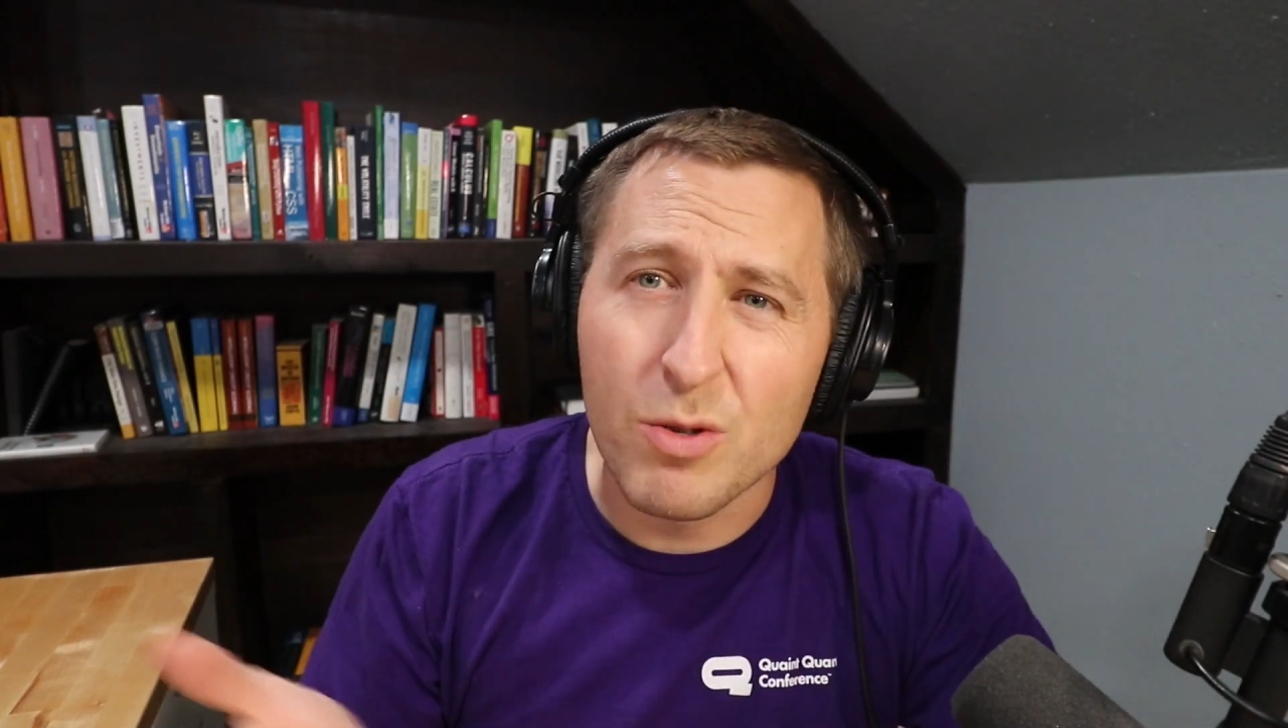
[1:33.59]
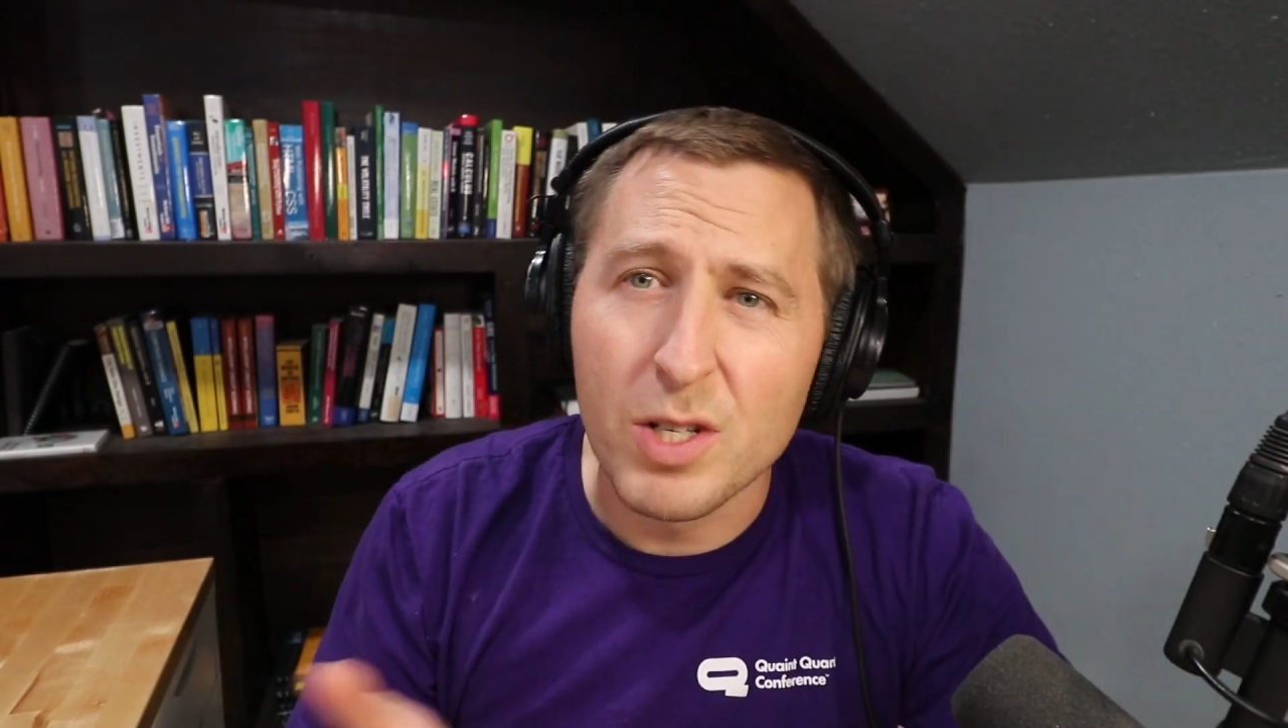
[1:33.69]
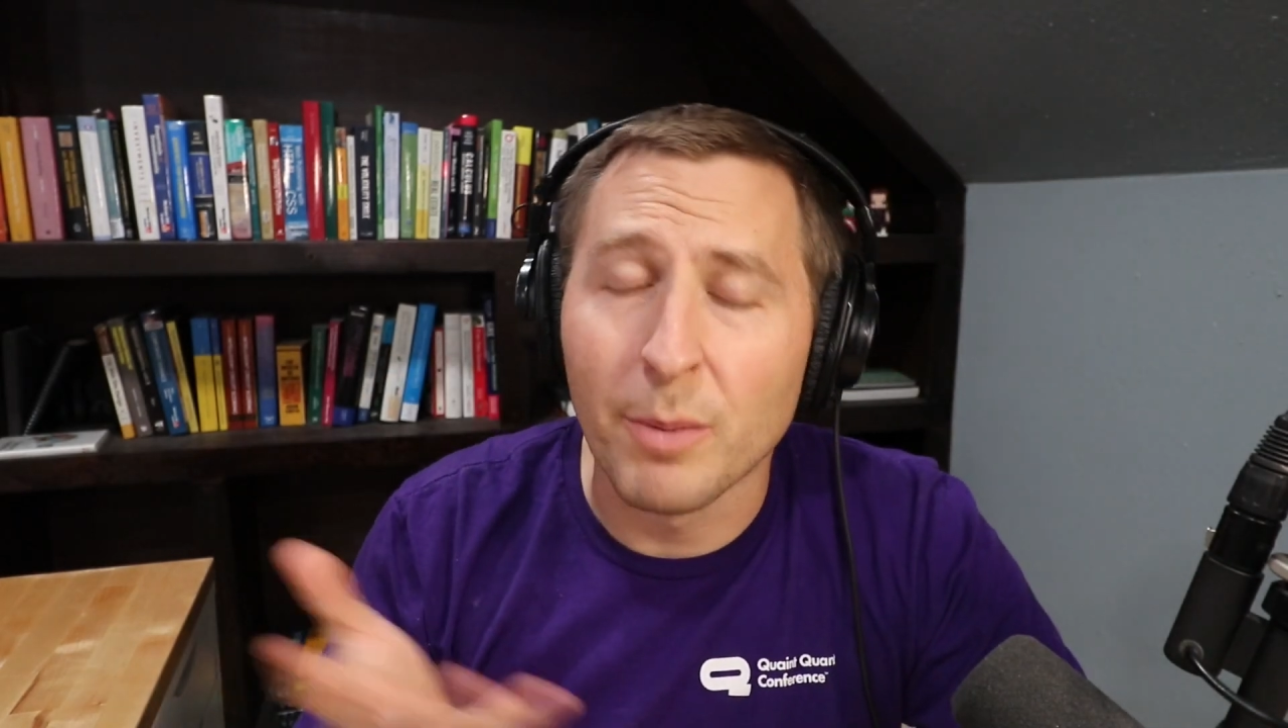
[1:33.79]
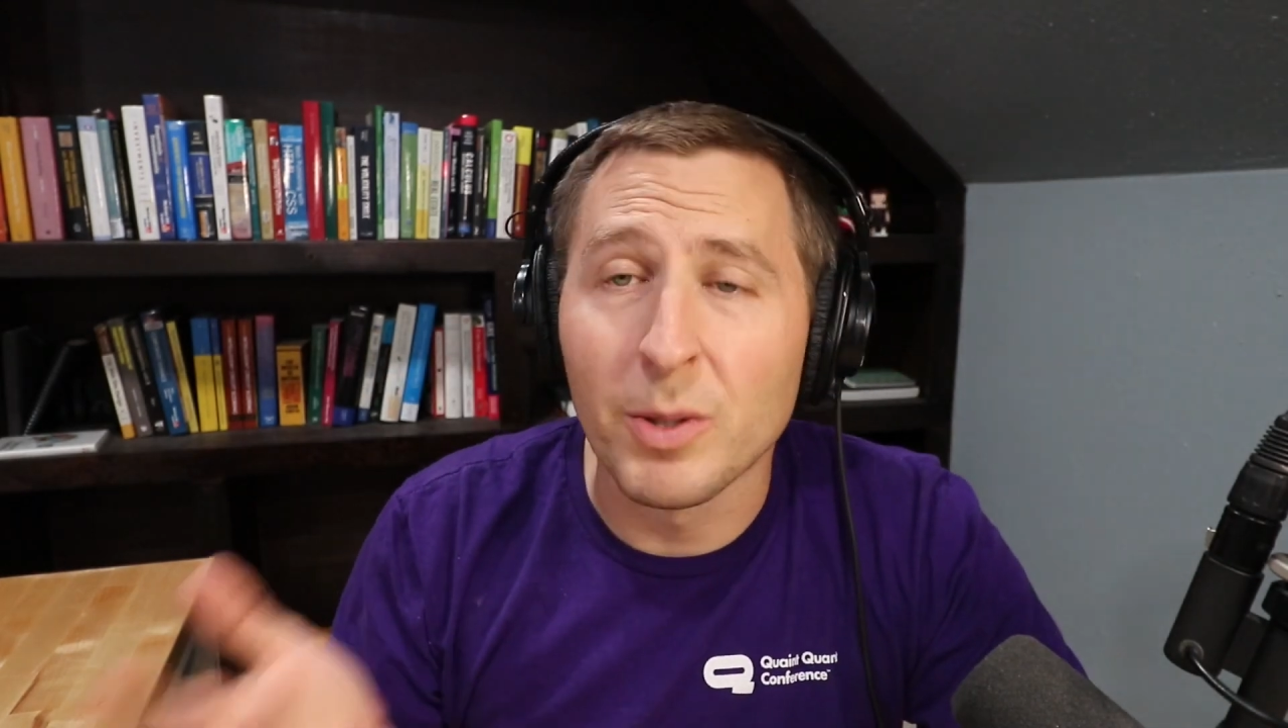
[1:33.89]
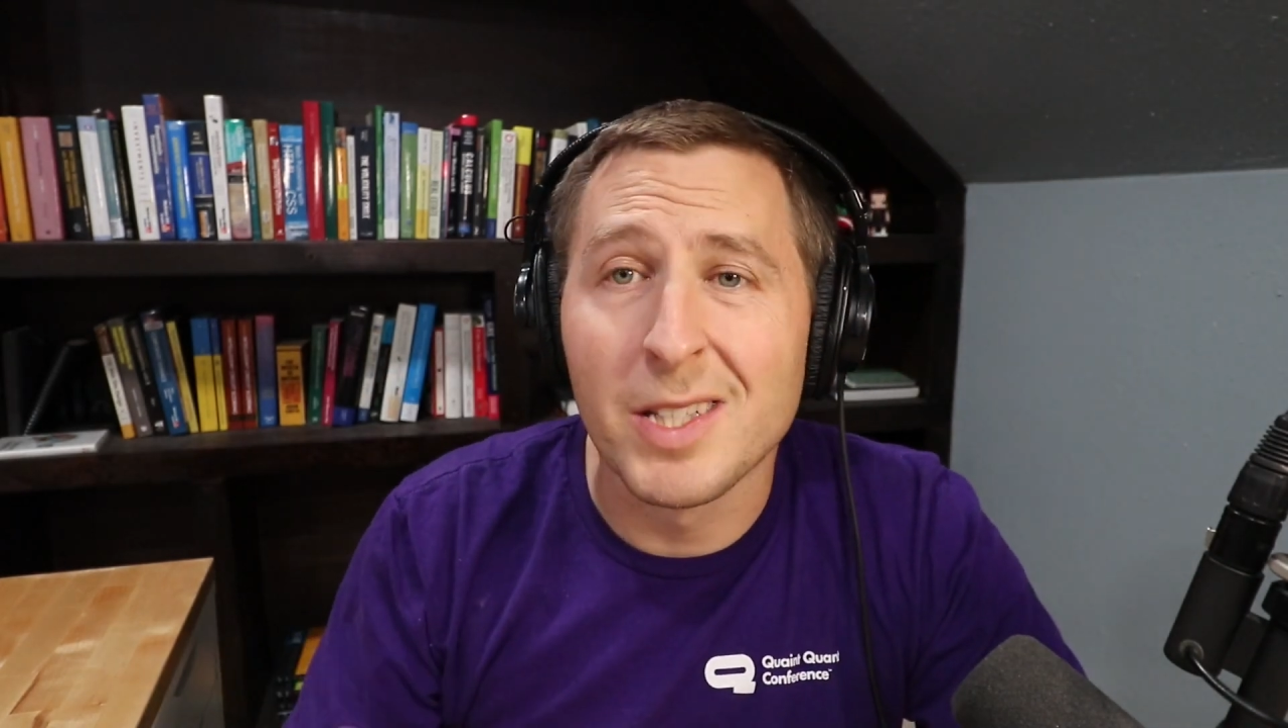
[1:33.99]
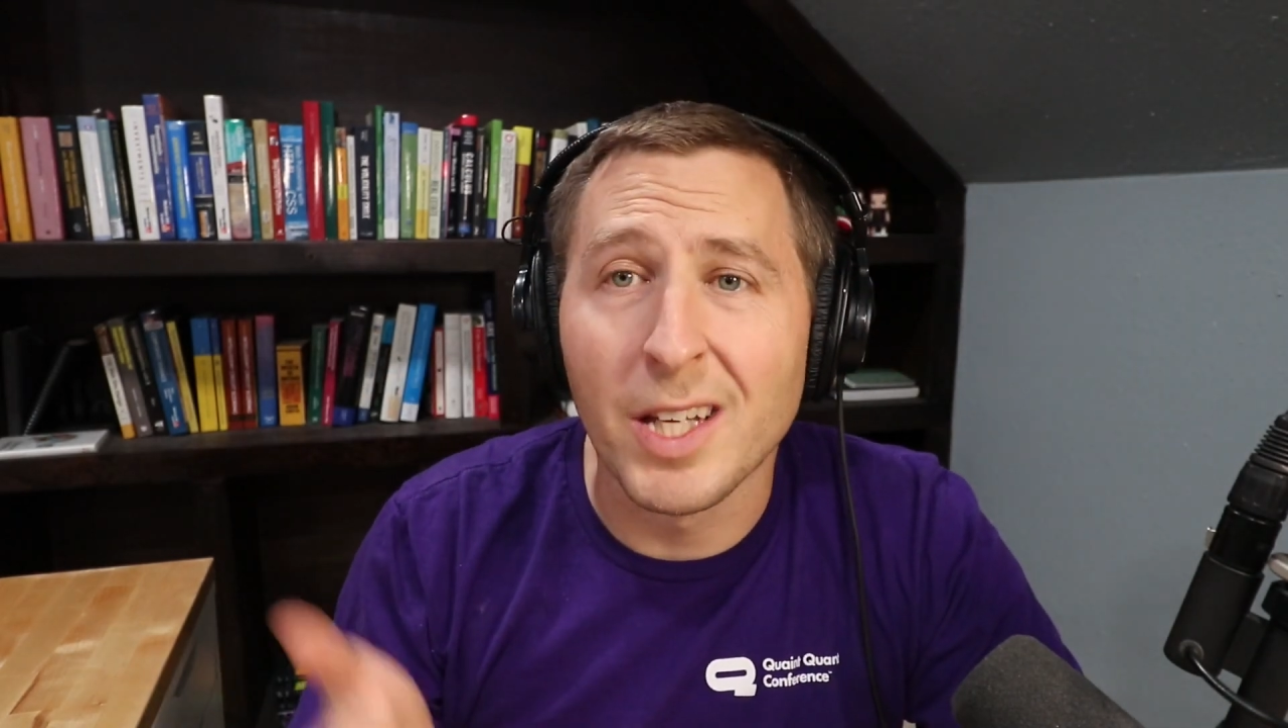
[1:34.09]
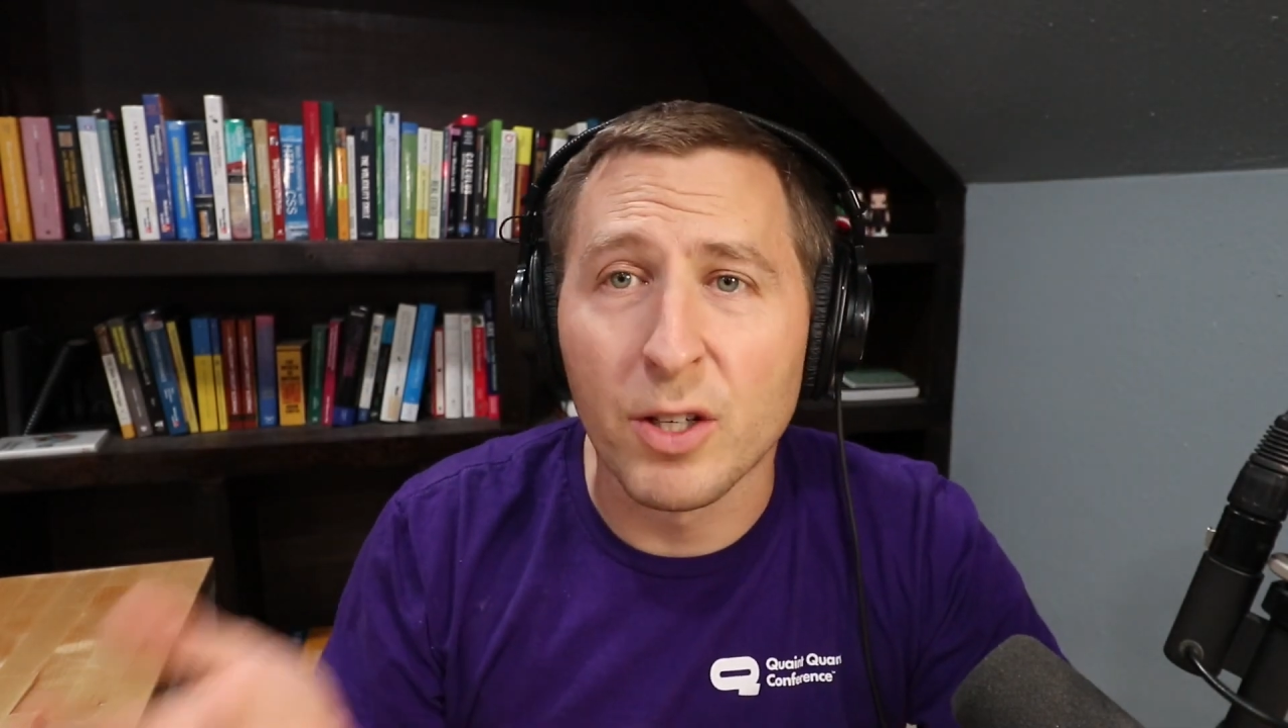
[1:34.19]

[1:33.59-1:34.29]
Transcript: typically see at